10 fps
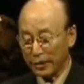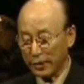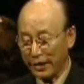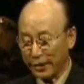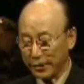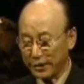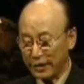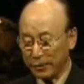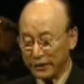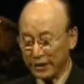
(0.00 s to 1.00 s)
leg is
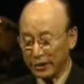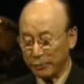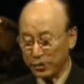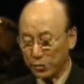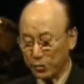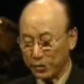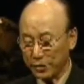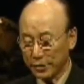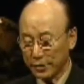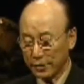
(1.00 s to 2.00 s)
7 centimeters
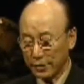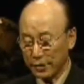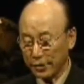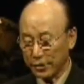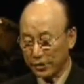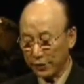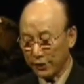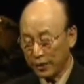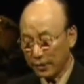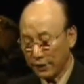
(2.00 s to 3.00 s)
shorter, and
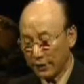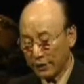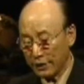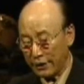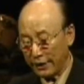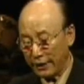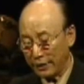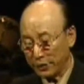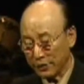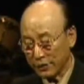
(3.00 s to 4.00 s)
still I
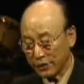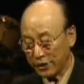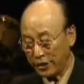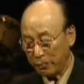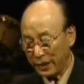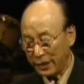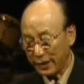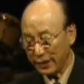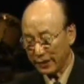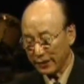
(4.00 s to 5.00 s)
have the steel
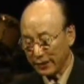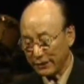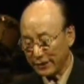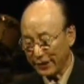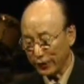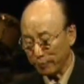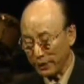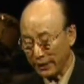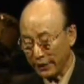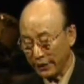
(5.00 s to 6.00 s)
bar inside of
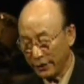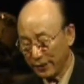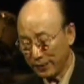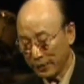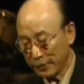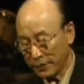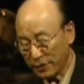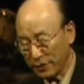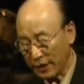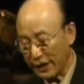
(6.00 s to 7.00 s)
my
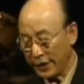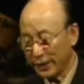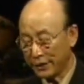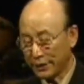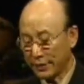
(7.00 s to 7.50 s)
leg.